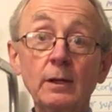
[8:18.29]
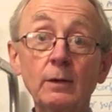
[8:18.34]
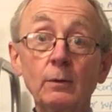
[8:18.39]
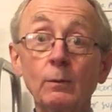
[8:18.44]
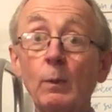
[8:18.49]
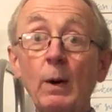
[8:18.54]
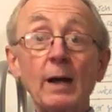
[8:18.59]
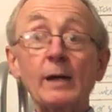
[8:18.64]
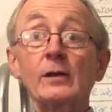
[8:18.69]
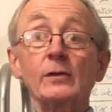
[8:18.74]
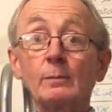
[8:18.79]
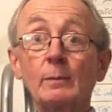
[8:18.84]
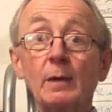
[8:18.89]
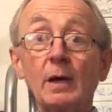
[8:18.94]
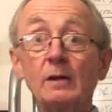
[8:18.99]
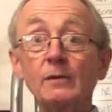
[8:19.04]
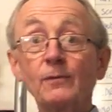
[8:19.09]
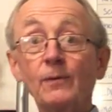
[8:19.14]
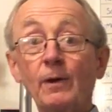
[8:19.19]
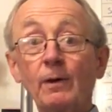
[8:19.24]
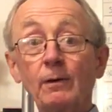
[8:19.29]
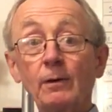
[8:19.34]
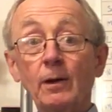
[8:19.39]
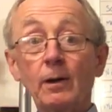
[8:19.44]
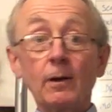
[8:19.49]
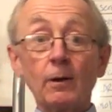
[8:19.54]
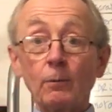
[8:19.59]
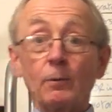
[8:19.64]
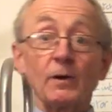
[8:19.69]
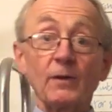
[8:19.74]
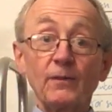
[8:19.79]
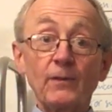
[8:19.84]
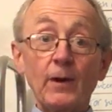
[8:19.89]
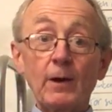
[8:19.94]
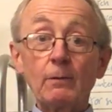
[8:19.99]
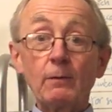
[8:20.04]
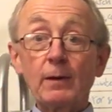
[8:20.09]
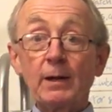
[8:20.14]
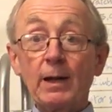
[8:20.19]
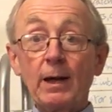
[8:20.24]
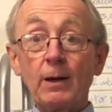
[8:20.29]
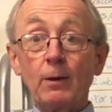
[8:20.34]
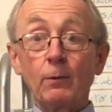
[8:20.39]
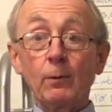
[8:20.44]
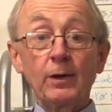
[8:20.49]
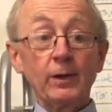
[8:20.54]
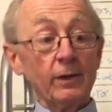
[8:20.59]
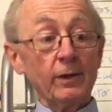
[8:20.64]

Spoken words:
Why isn't mine firing? I want to fire it now,